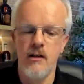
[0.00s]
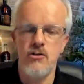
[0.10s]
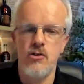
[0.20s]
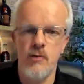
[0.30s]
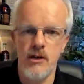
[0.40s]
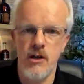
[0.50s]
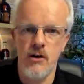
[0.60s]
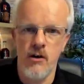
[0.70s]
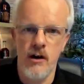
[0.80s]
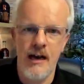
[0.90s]
There's so much
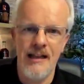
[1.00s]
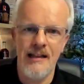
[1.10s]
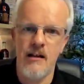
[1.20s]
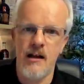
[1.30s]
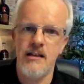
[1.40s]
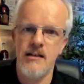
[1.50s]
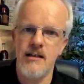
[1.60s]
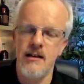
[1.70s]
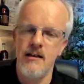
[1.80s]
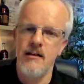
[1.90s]
going on in the glass.